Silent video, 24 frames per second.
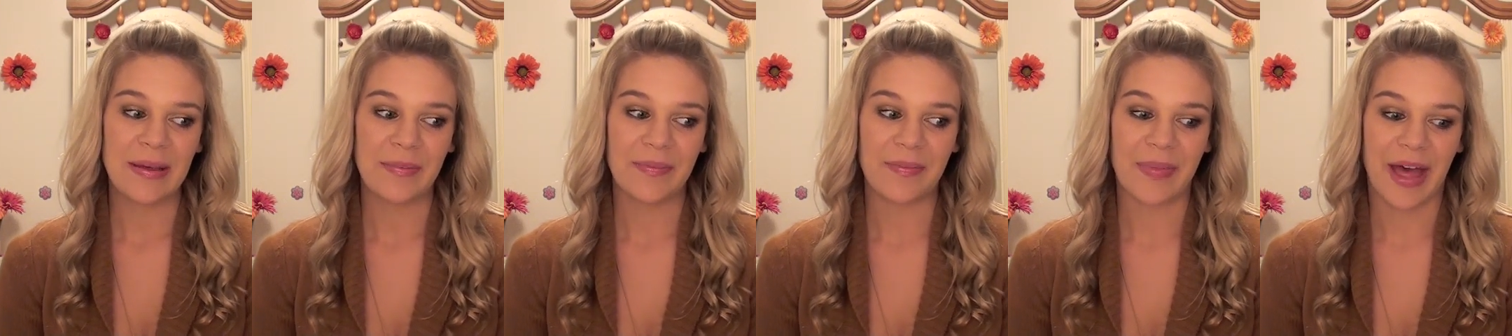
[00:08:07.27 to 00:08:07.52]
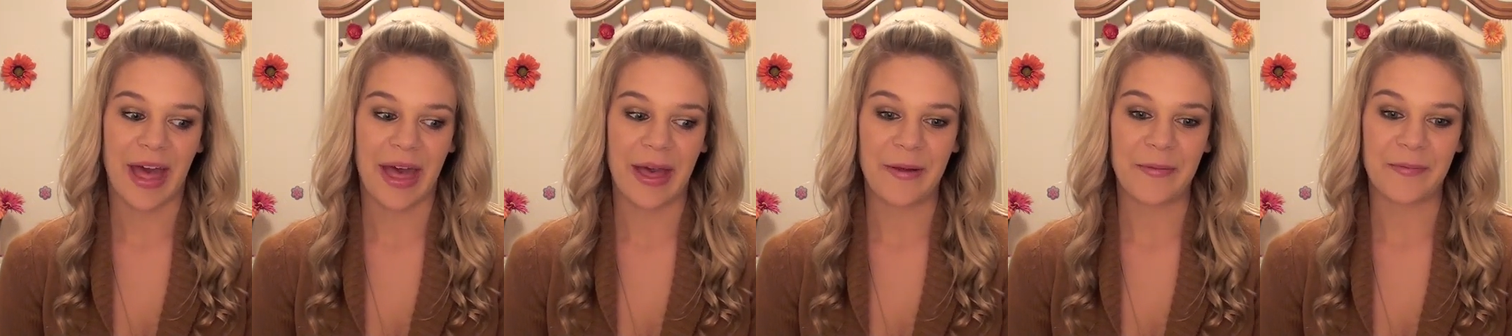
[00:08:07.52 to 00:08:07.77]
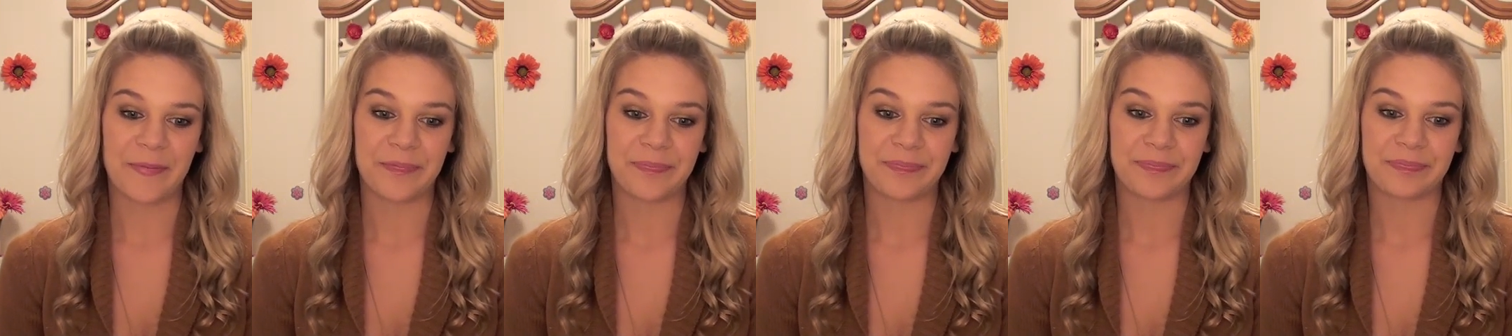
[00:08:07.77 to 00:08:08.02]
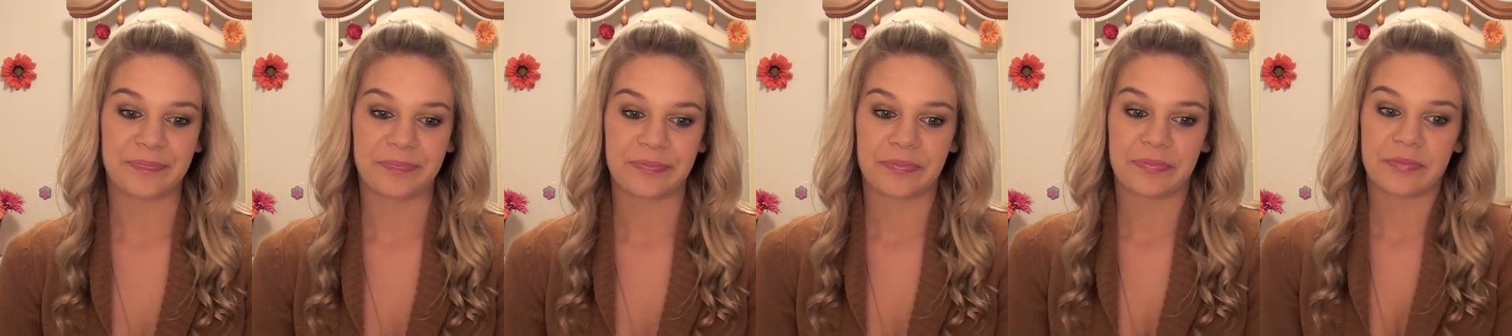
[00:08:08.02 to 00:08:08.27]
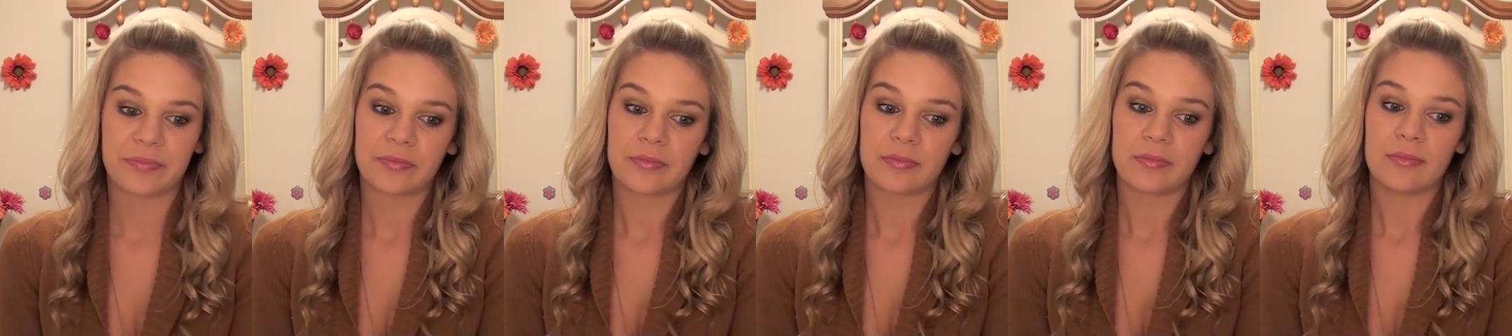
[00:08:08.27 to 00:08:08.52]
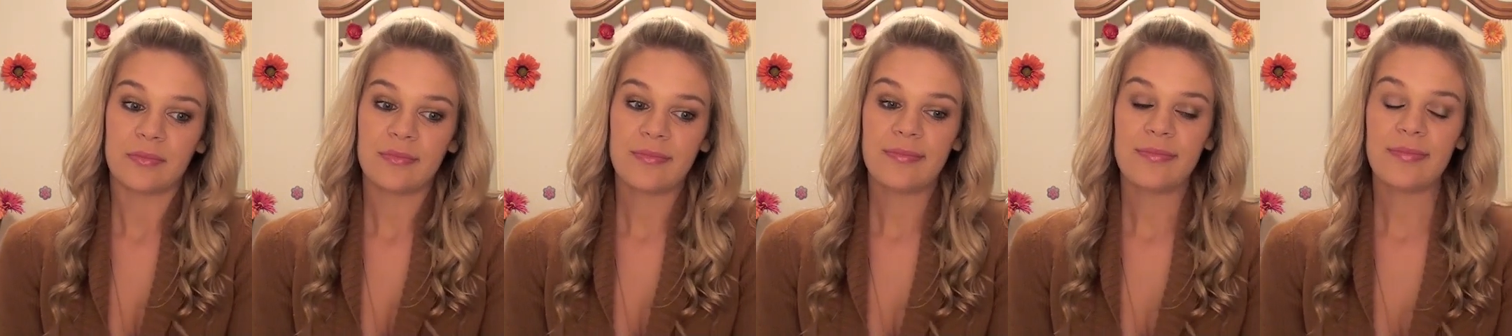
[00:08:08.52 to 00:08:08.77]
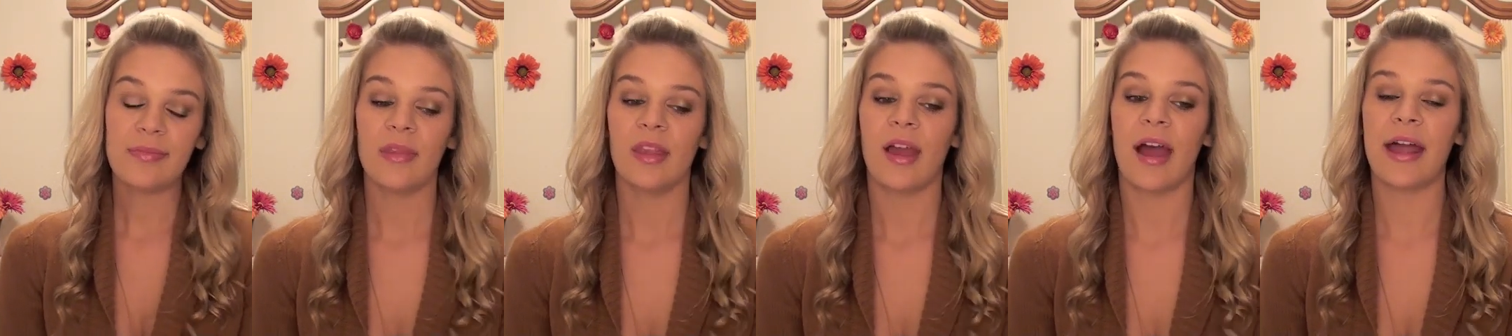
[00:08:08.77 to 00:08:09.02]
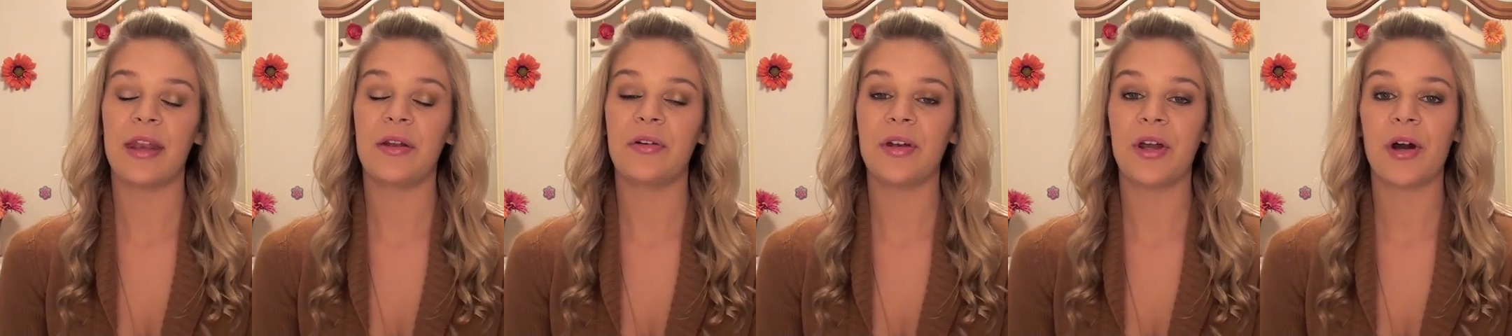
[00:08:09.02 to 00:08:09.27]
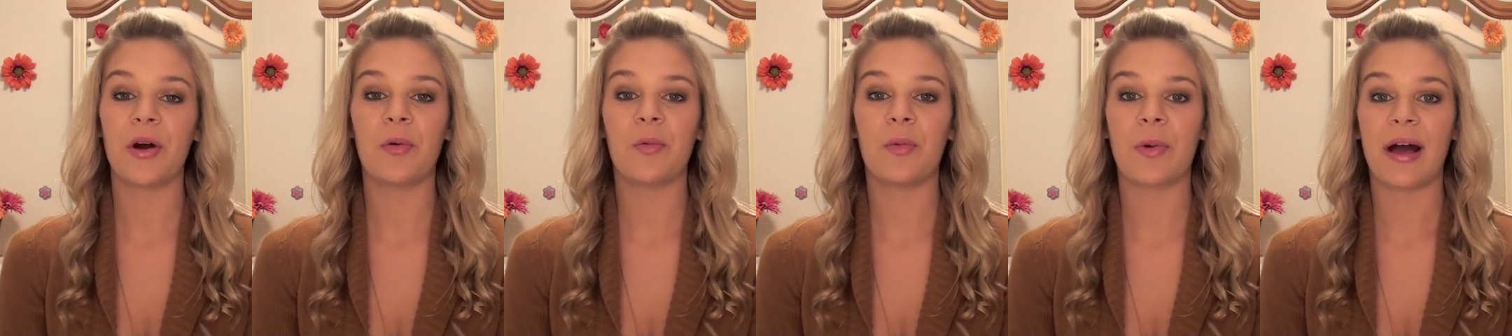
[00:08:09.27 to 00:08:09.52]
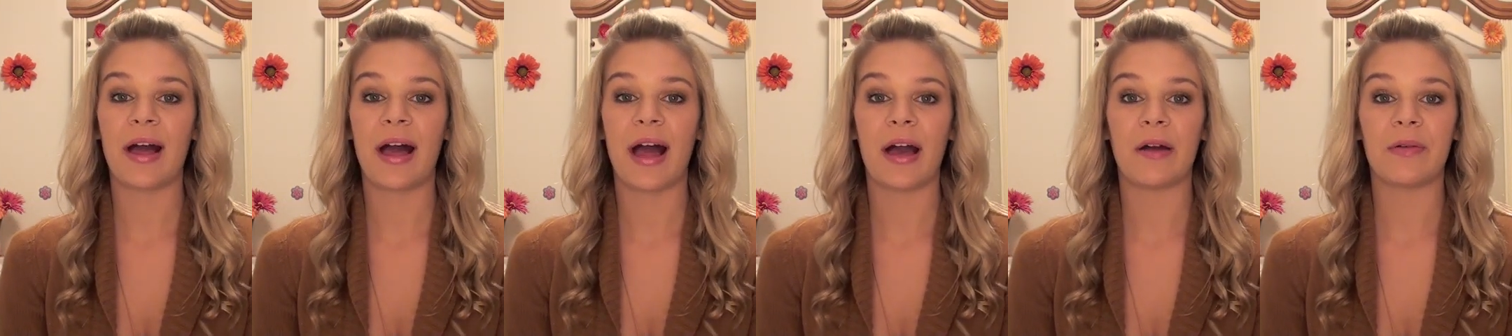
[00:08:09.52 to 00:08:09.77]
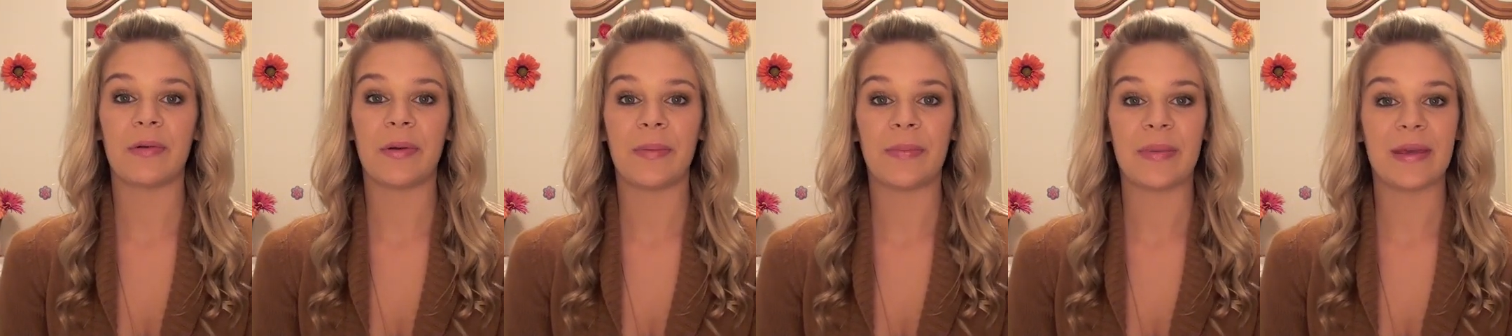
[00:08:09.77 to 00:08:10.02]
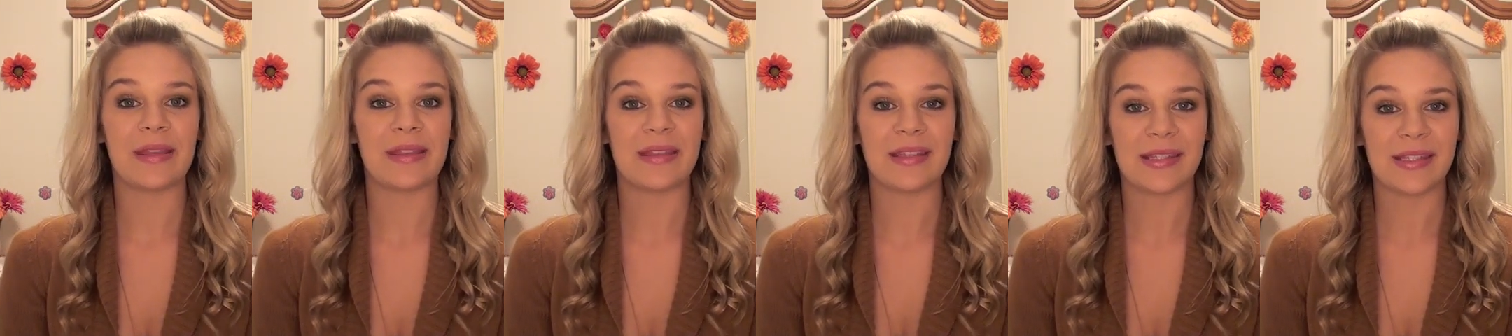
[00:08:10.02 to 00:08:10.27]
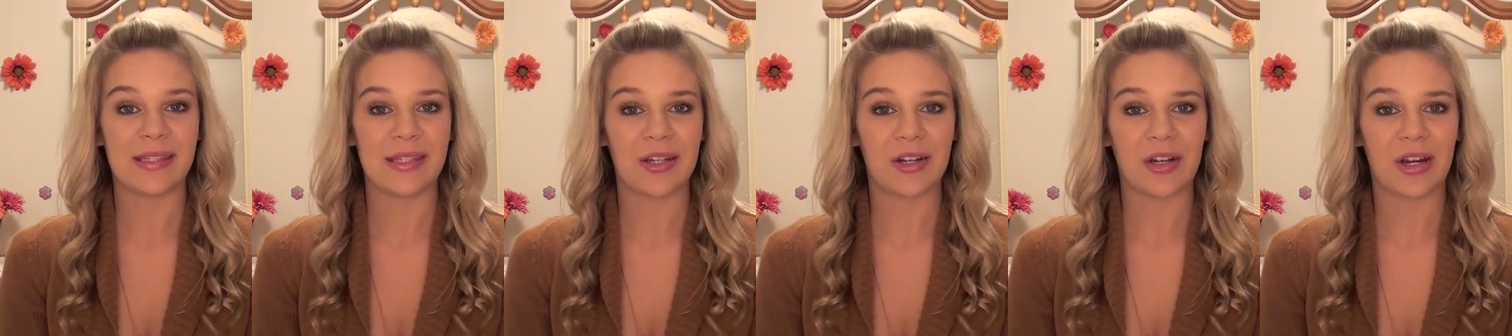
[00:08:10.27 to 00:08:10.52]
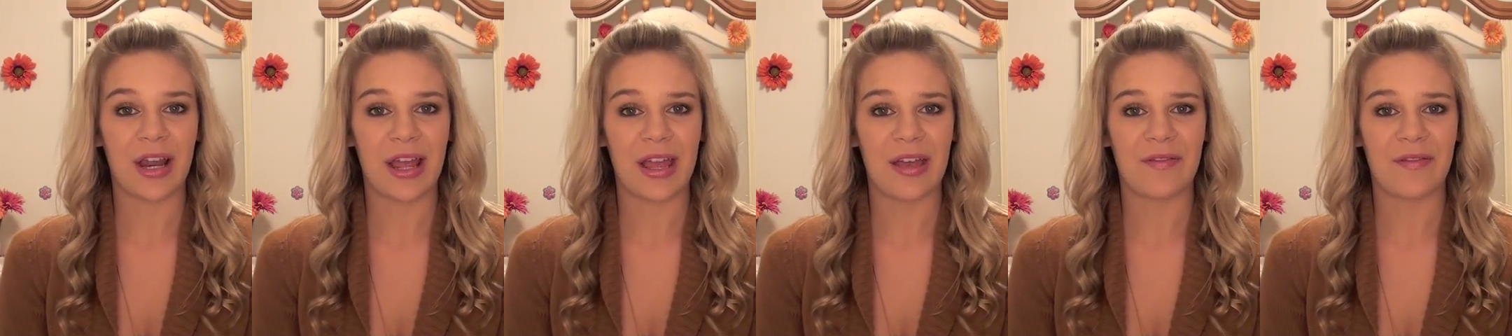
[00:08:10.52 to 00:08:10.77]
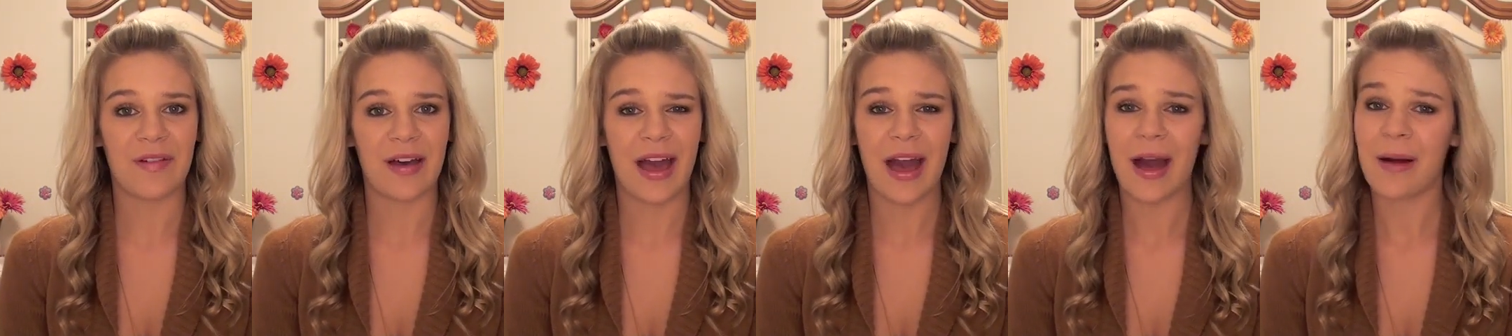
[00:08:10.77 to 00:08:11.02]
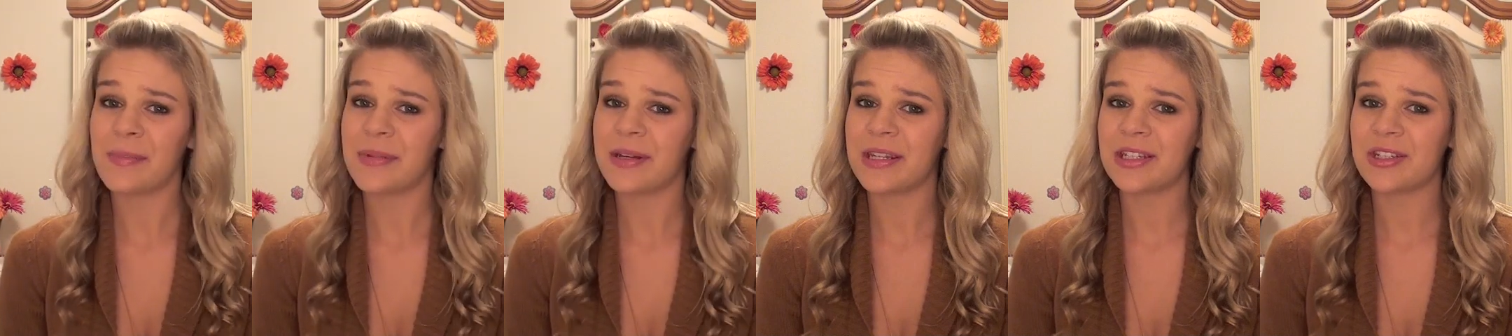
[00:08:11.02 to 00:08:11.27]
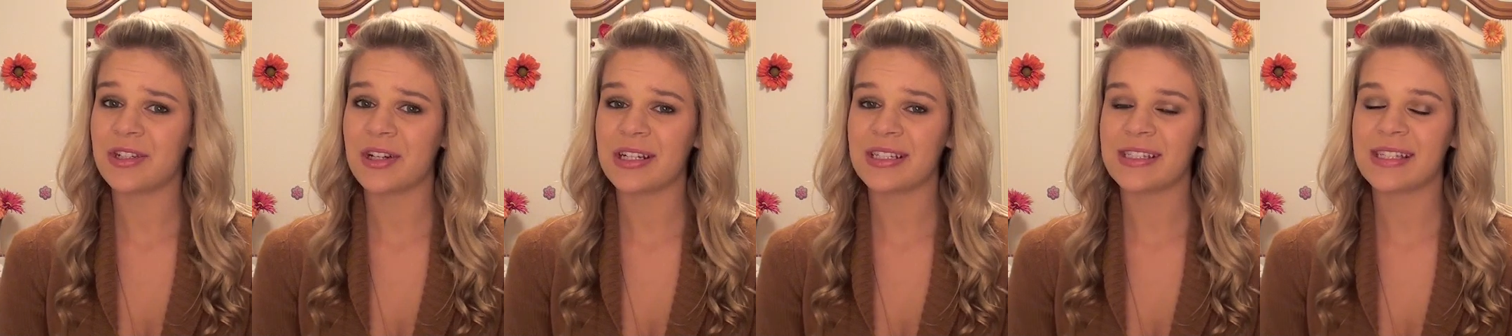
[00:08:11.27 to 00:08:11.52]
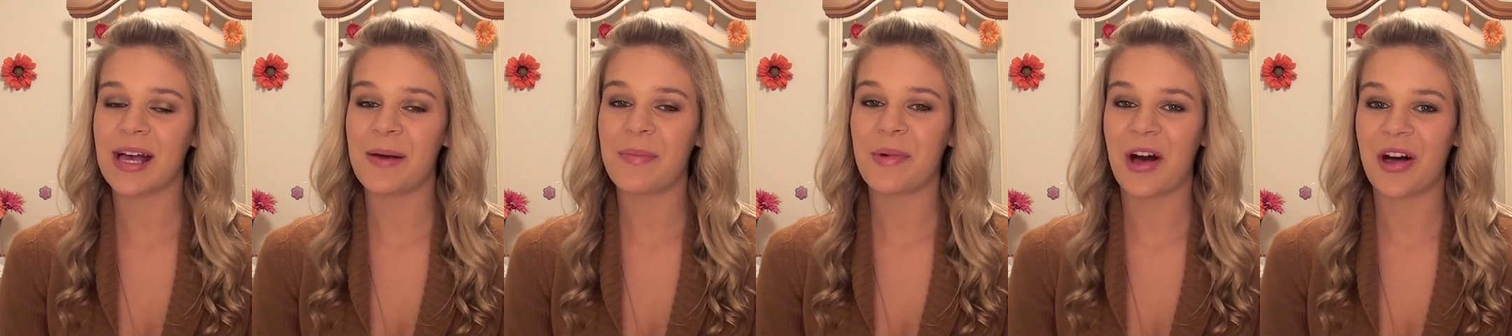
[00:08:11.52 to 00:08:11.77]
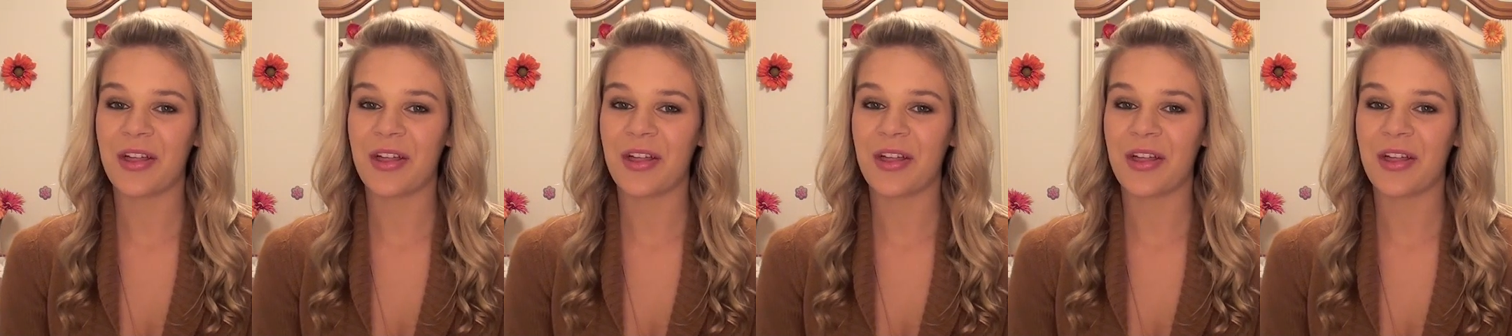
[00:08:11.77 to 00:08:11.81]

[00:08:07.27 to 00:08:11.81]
But I don't know what I would be this year if I happen to dress up,